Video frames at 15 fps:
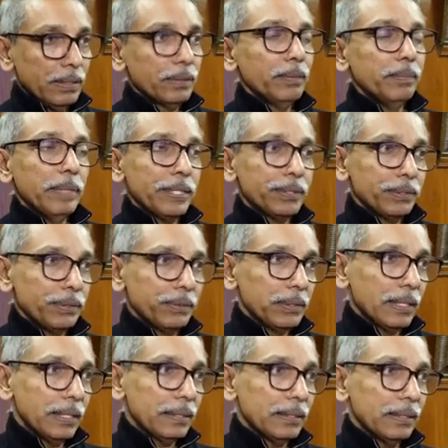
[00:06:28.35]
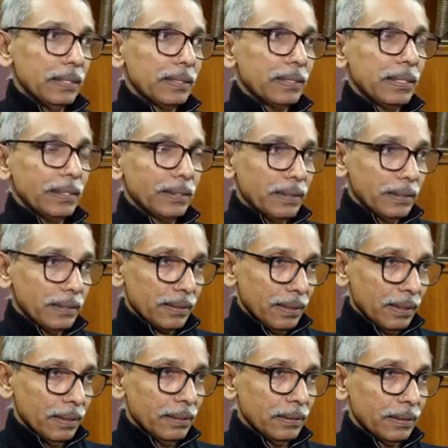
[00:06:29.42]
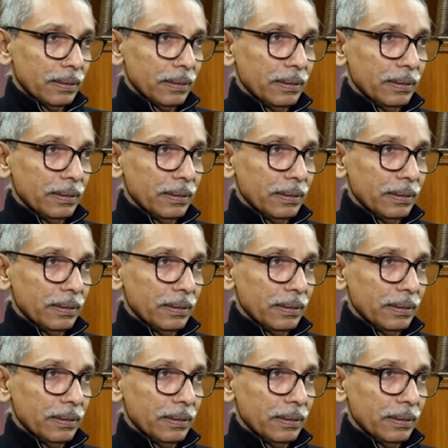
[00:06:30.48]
to make sure that the centers are